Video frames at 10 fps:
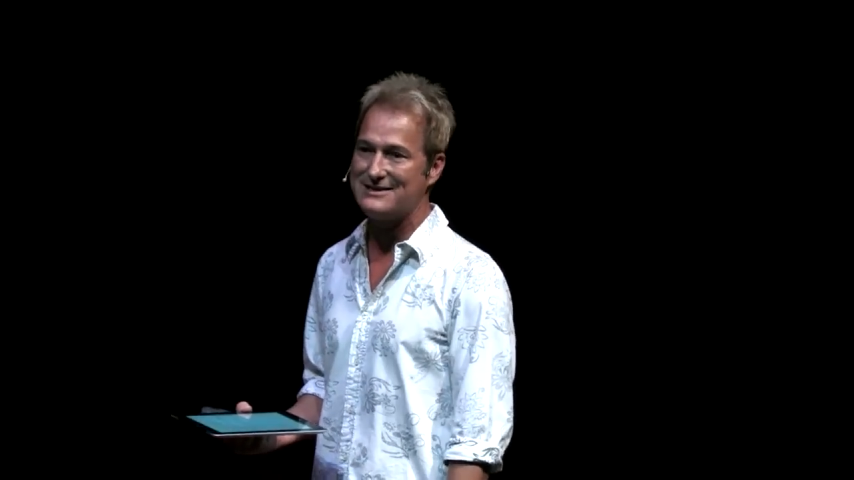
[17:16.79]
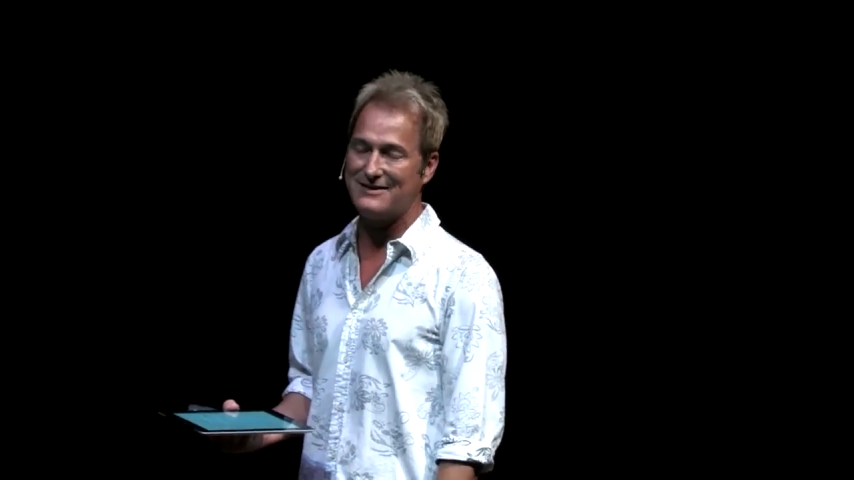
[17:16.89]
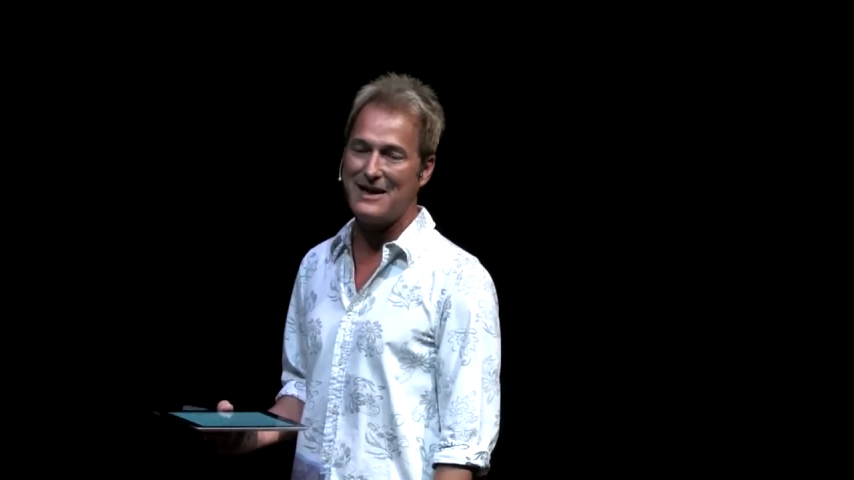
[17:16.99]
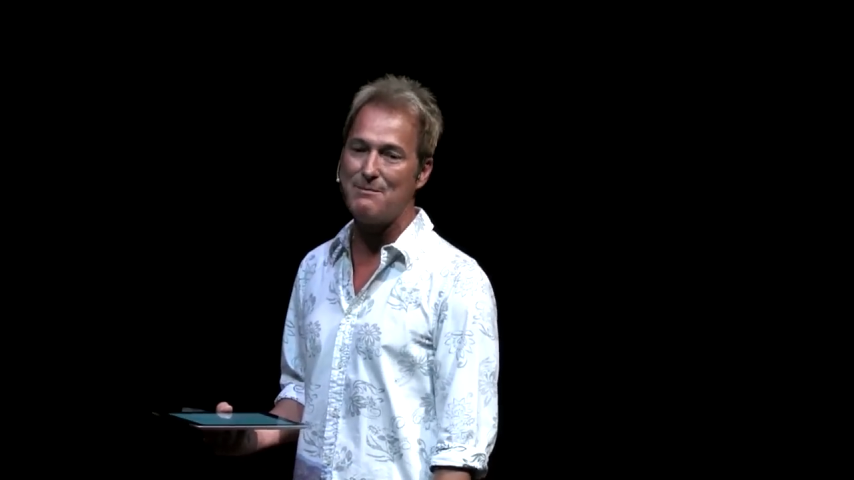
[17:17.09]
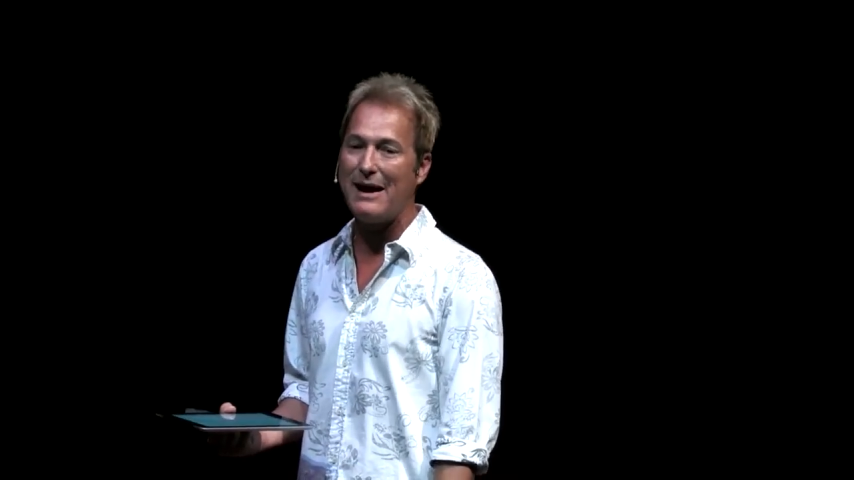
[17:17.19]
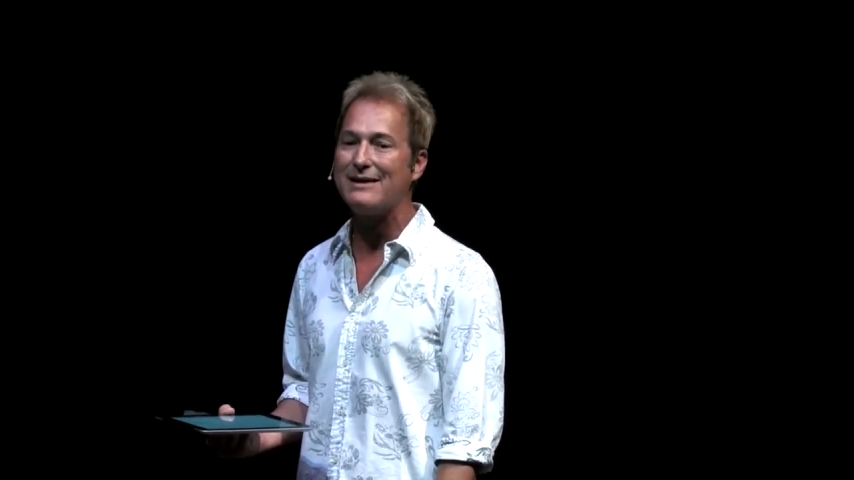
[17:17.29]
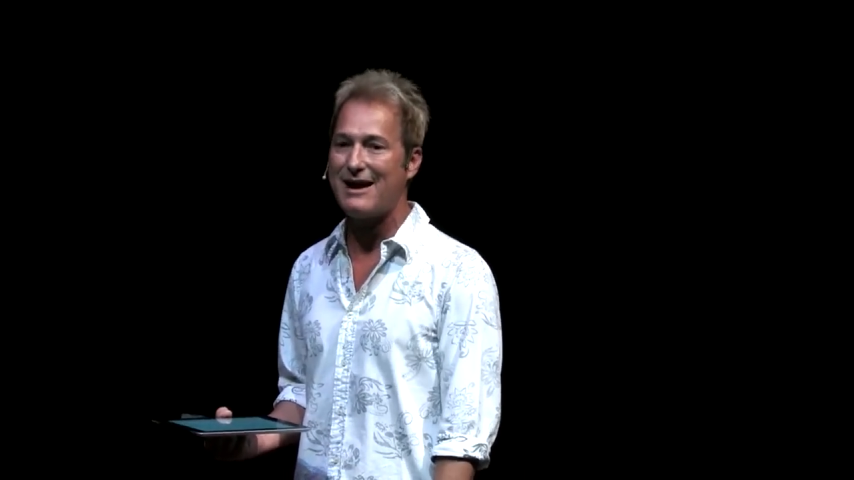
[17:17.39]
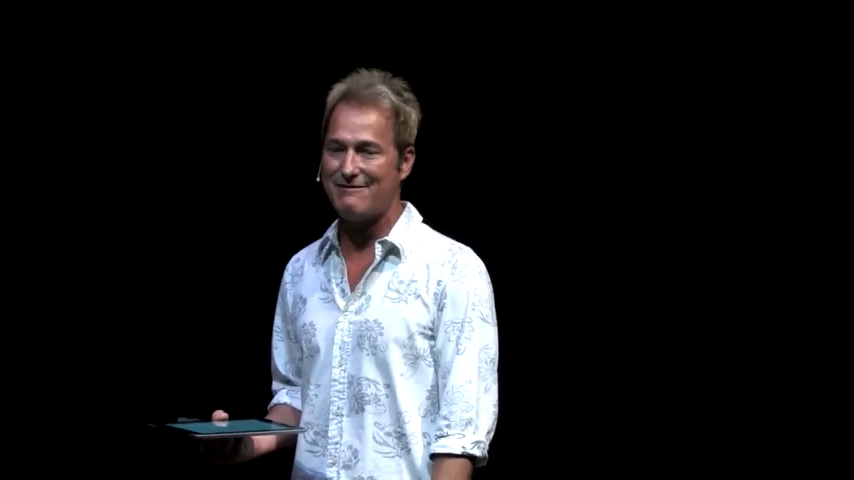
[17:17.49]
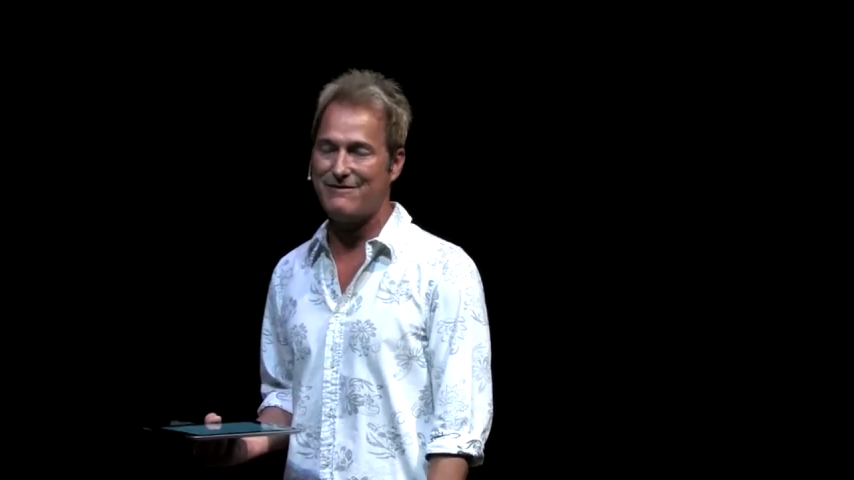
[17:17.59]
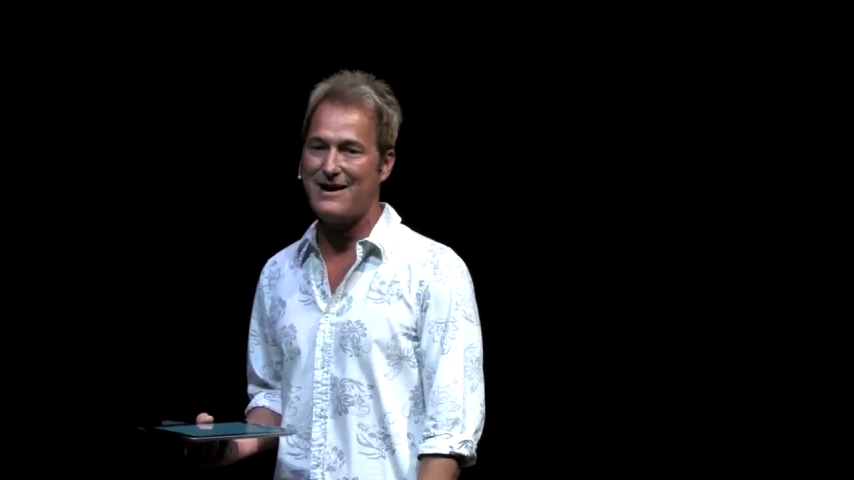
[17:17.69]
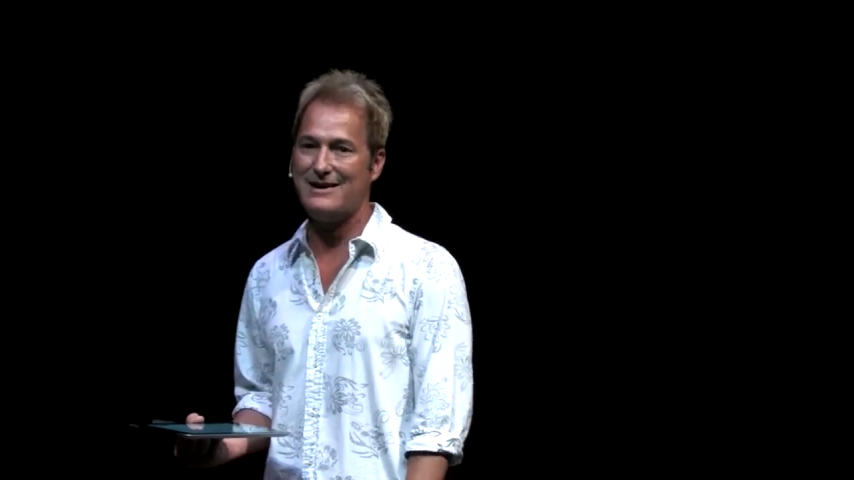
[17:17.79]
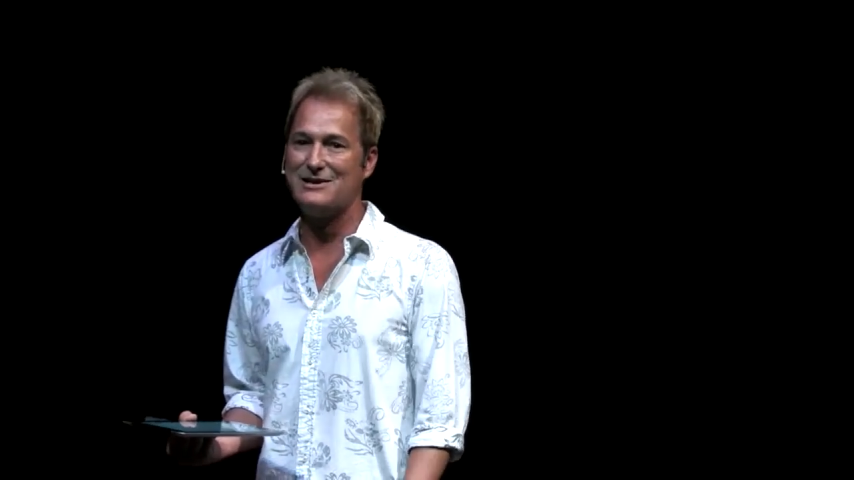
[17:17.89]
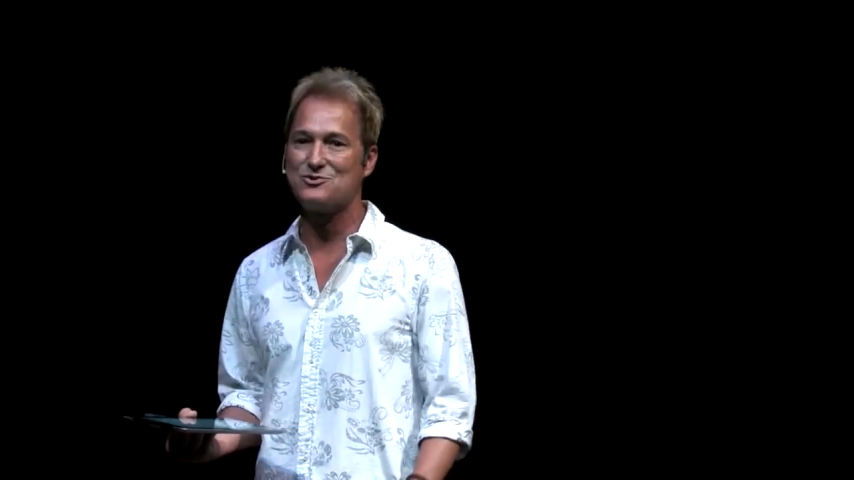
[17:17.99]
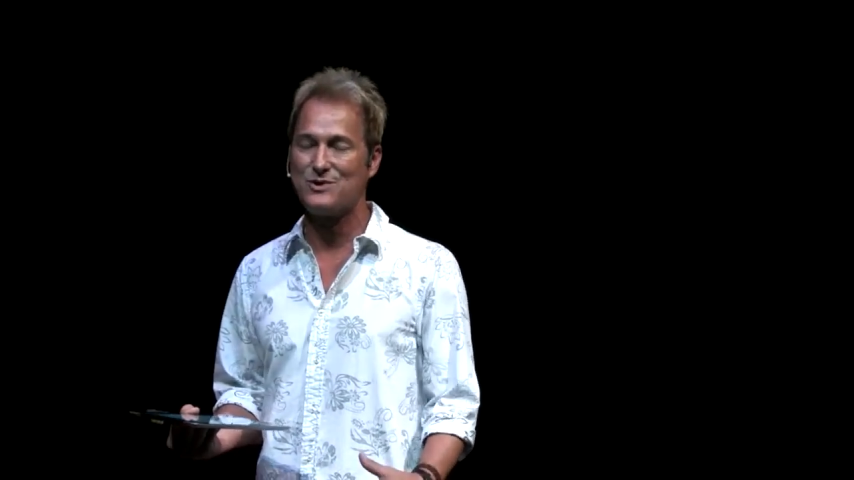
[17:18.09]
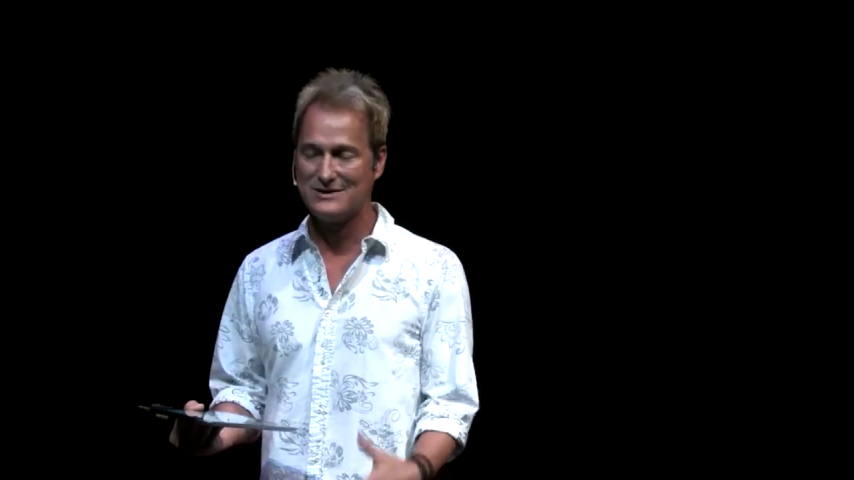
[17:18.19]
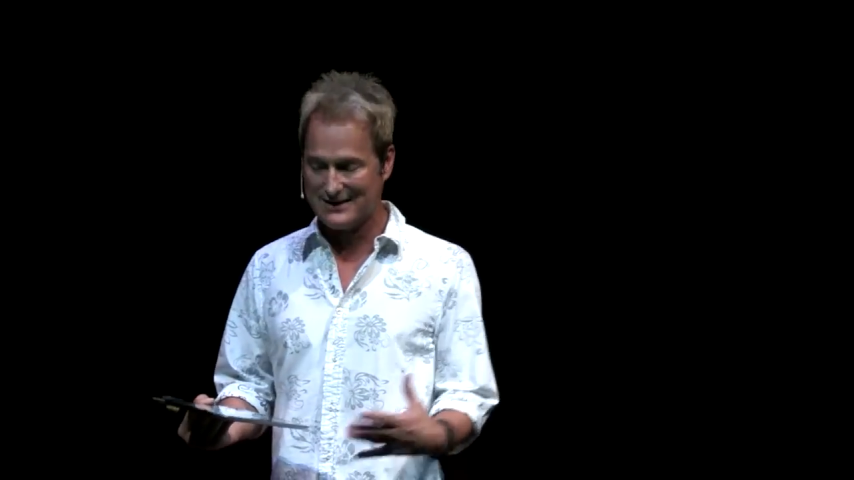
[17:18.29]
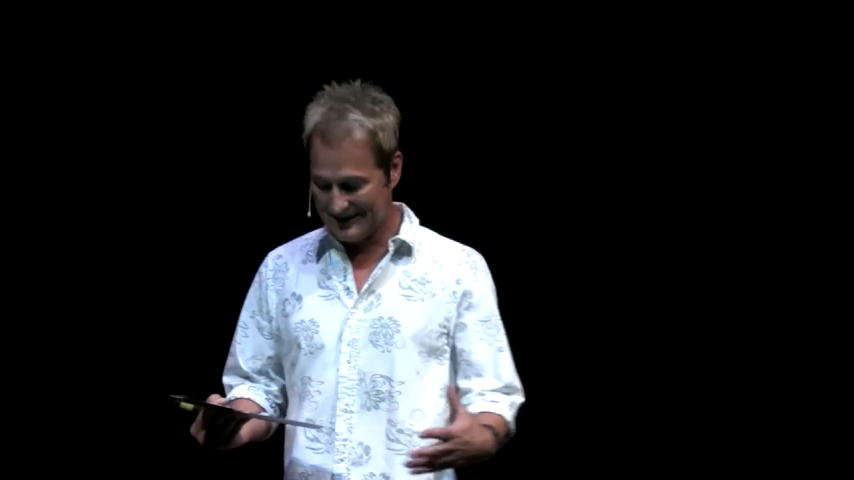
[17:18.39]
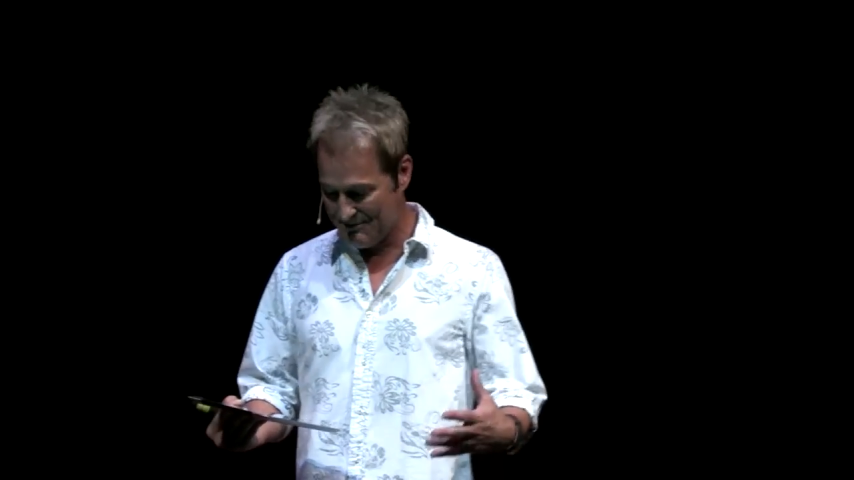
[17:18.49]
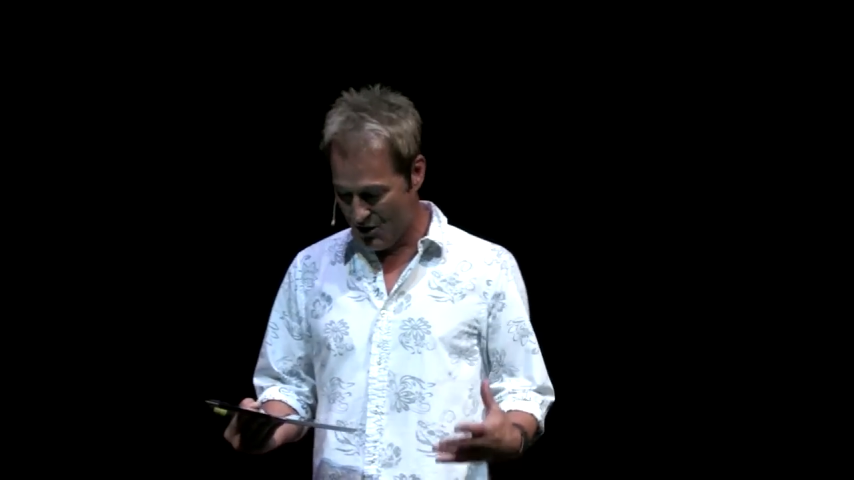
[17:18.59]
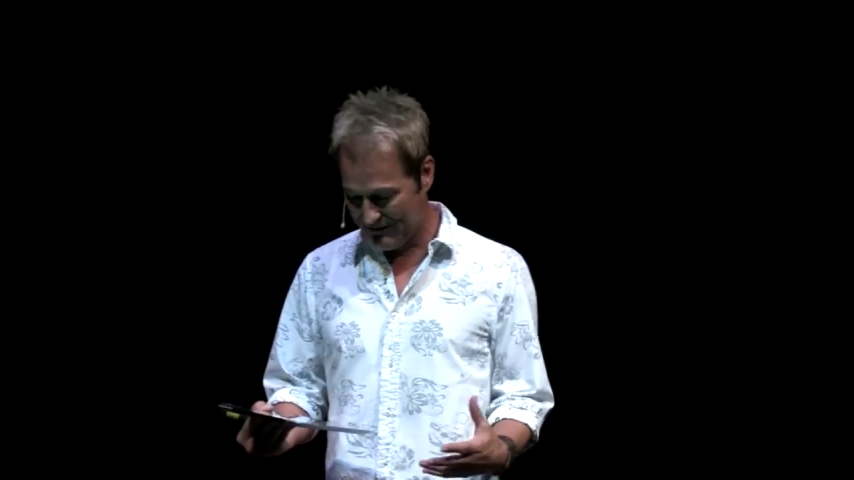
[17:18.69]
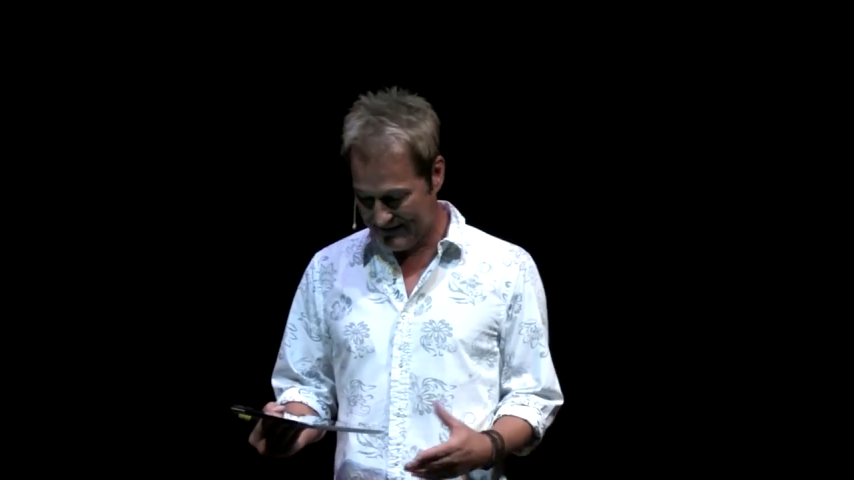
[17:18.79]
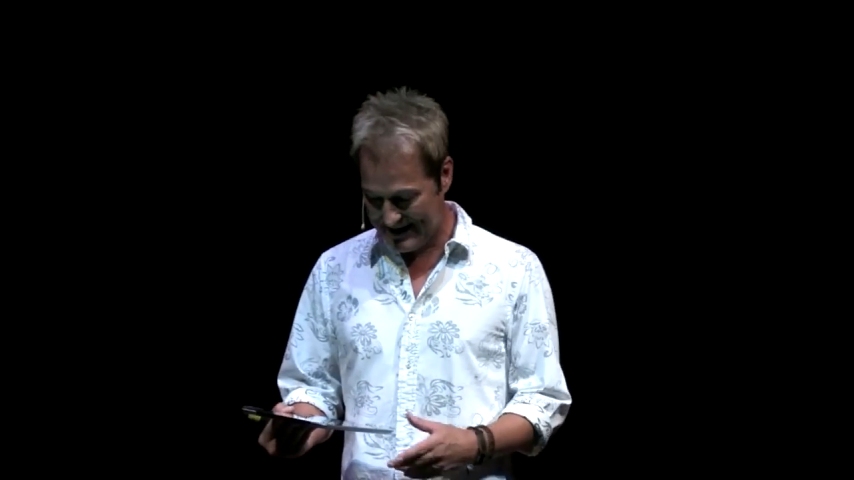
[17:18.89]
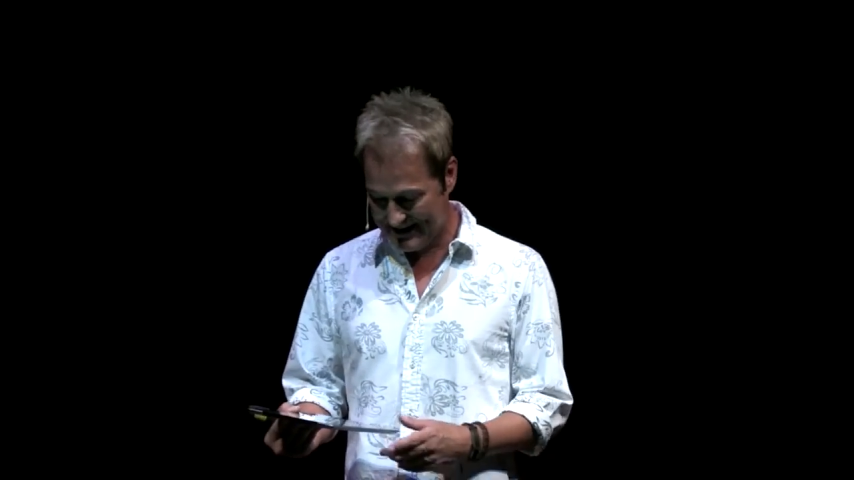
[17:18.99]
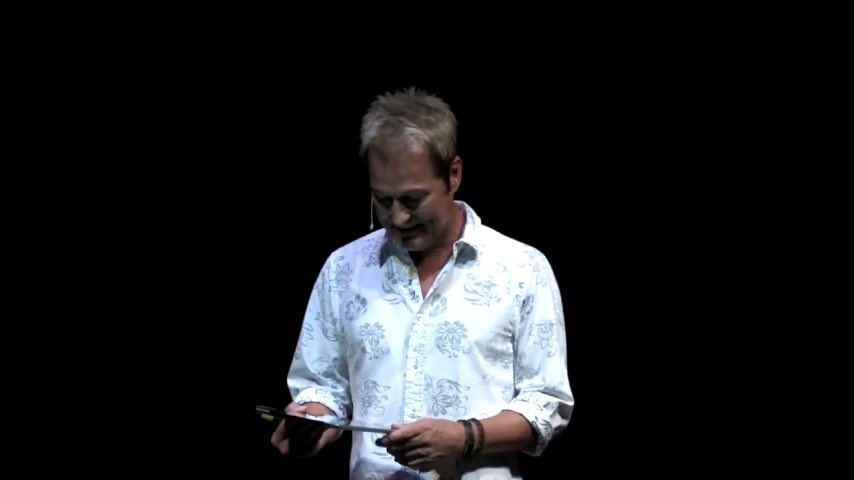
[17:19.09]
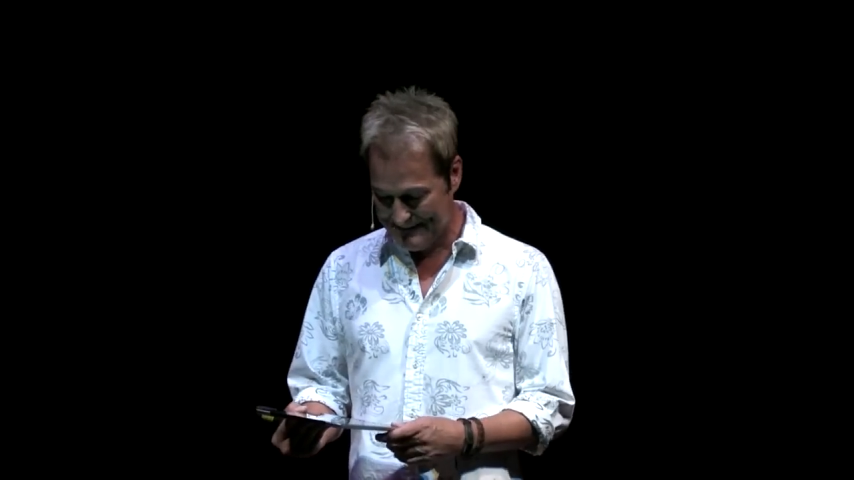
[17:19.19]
that they might not find intrinsically motivating.